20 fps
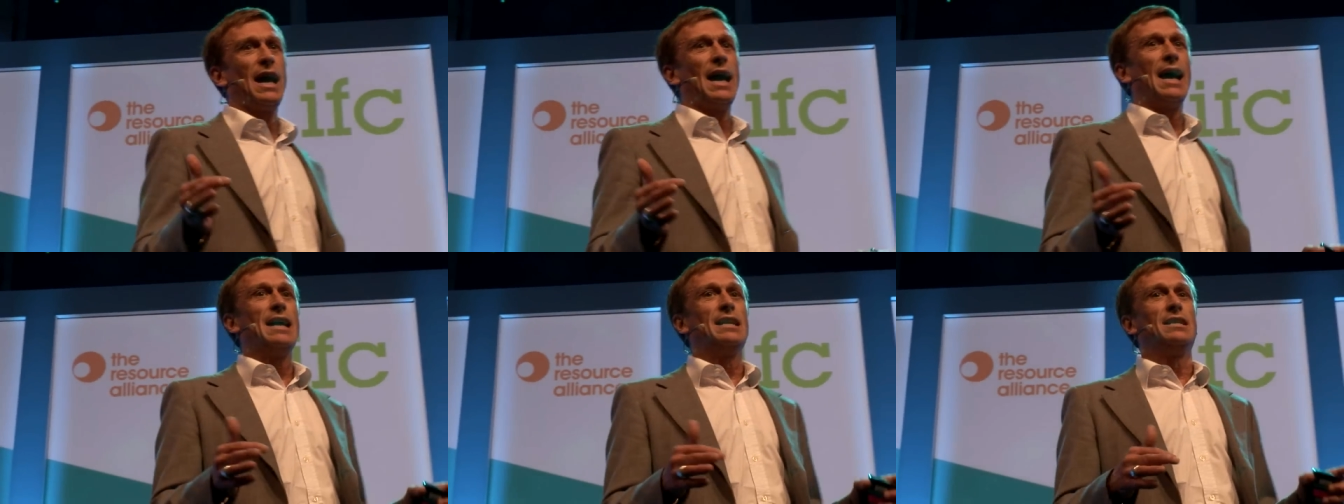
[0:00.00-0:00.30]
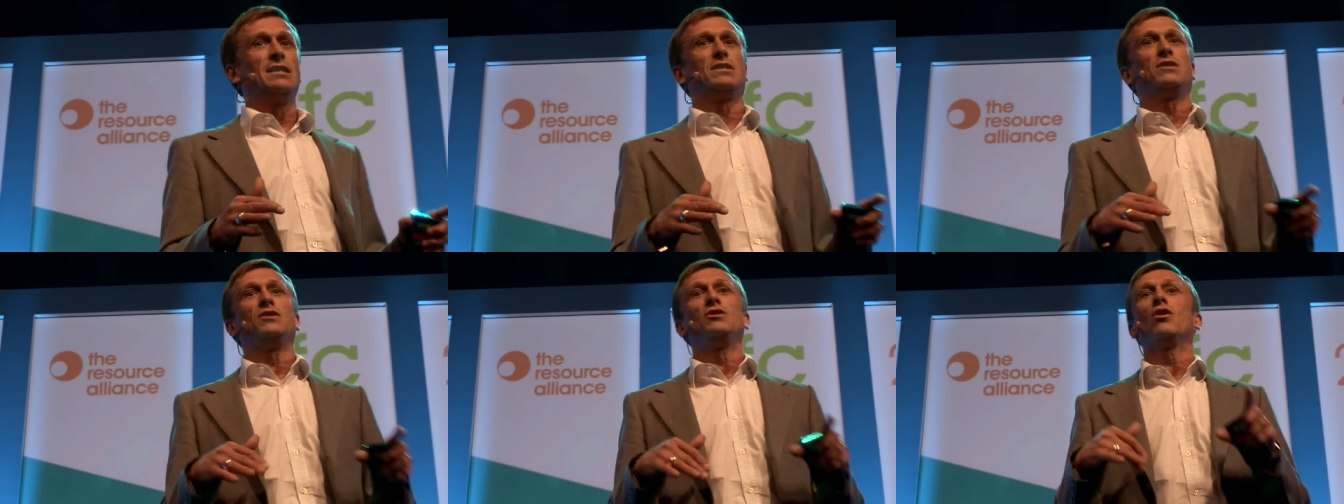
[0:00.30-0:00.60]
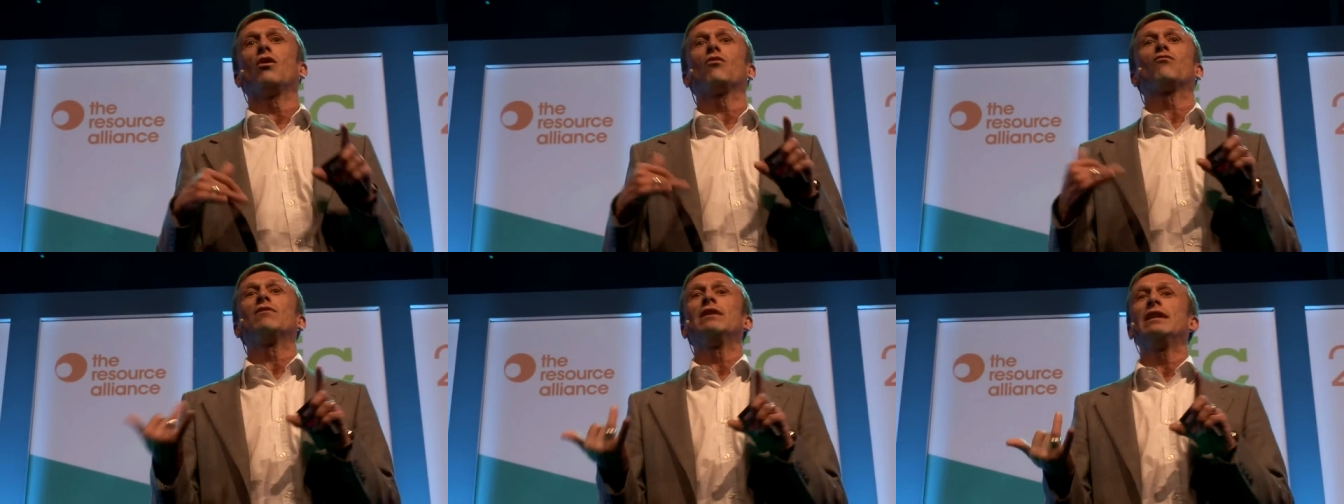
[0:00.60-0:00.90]
and
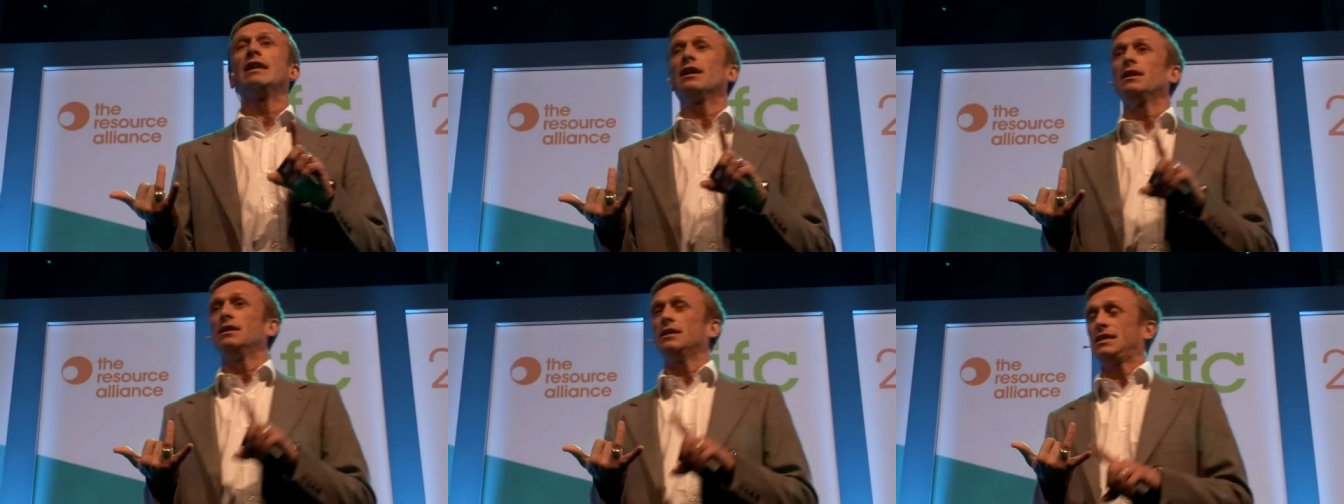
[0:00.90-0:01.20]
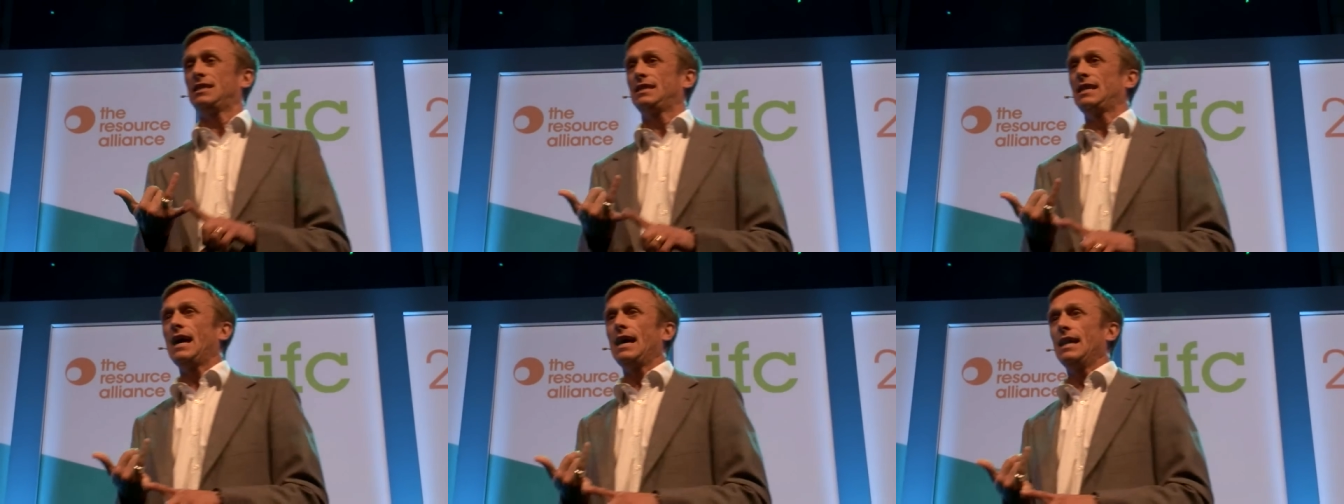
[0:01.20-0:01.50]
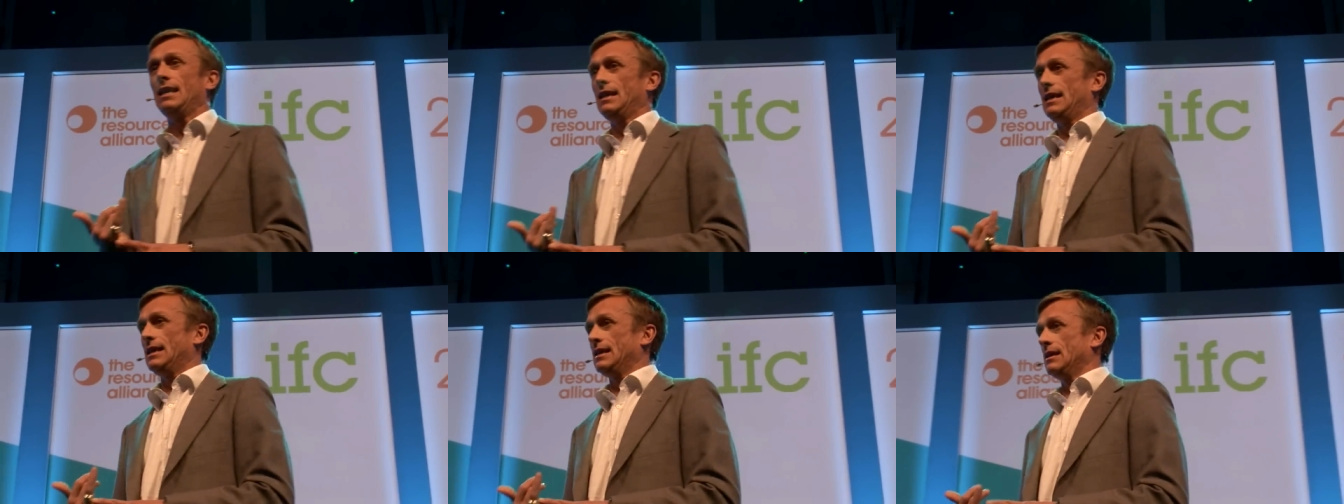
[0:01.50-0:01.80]
not really
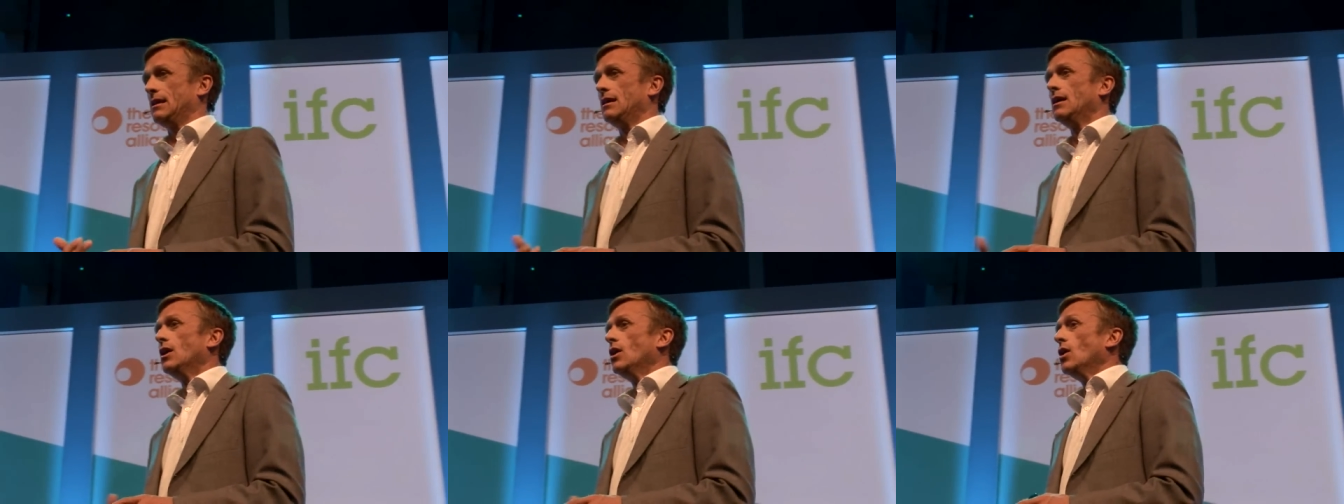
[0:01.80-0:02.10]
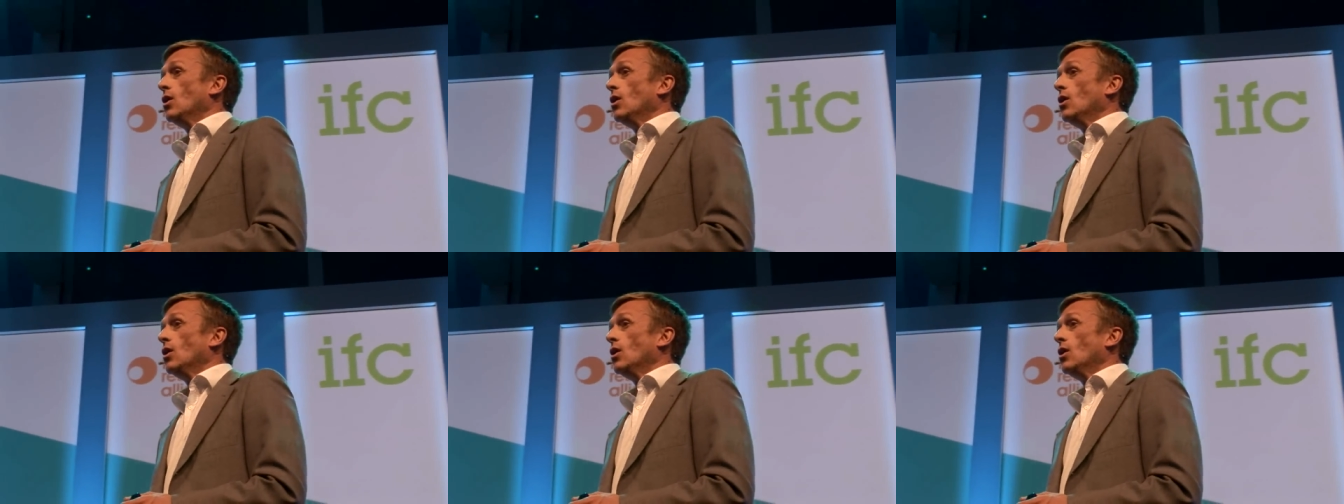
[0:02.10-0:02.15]
understanding